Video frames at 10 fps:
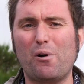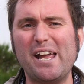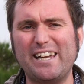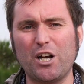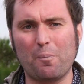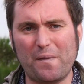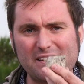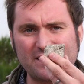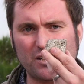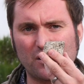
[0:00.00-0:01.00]
breaking up this
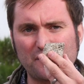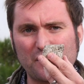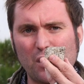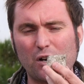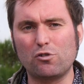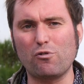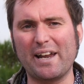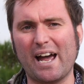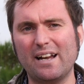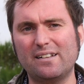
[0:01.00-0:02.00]
stuff,
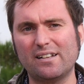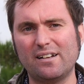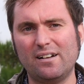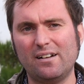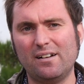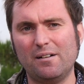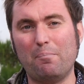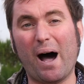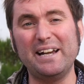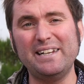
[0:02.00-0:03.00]
granite.
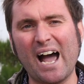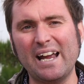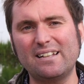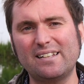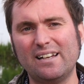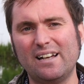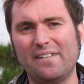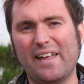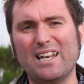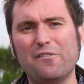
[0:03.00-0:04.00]
By night,
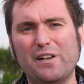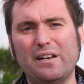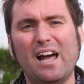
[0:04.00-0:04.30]
they lived in